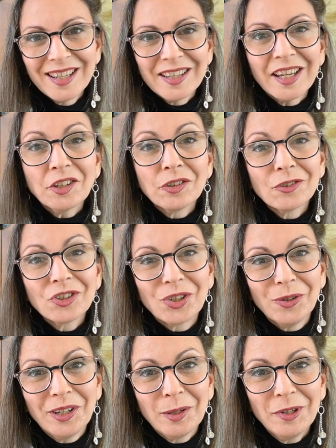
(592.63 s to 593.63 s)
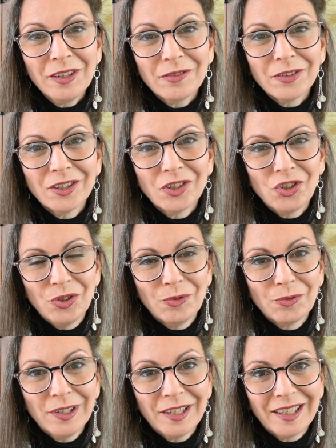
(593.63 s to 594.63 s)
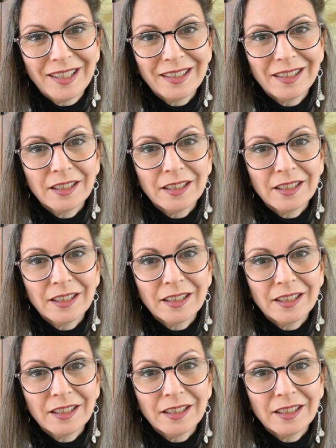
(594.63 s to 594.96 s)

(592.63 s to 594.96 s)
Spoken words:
Thank you for joining me for the June reading.